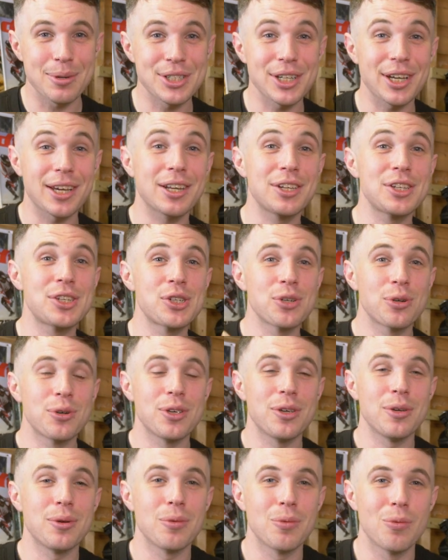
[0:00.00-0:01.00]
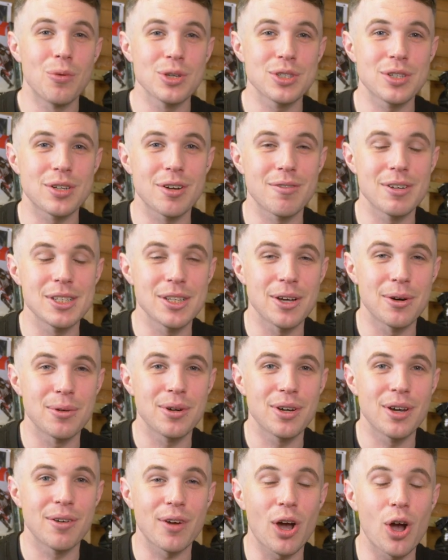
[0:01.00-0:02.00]
which I can assure you wasn't a
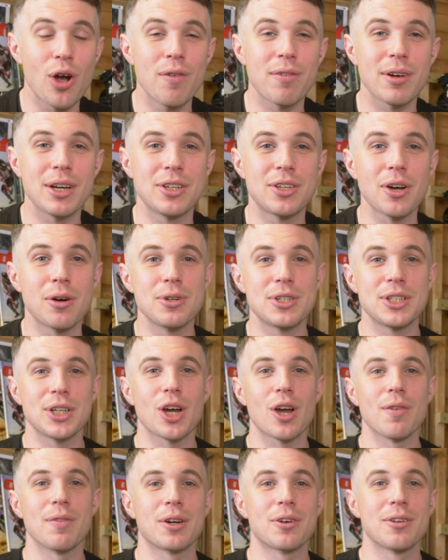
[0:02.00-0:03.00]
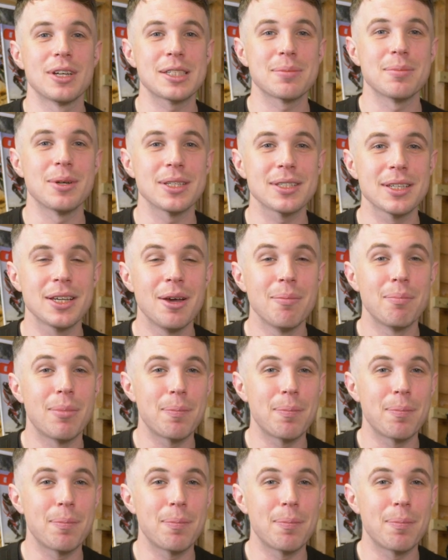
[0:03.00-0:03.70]
result of overindulging over Christmas,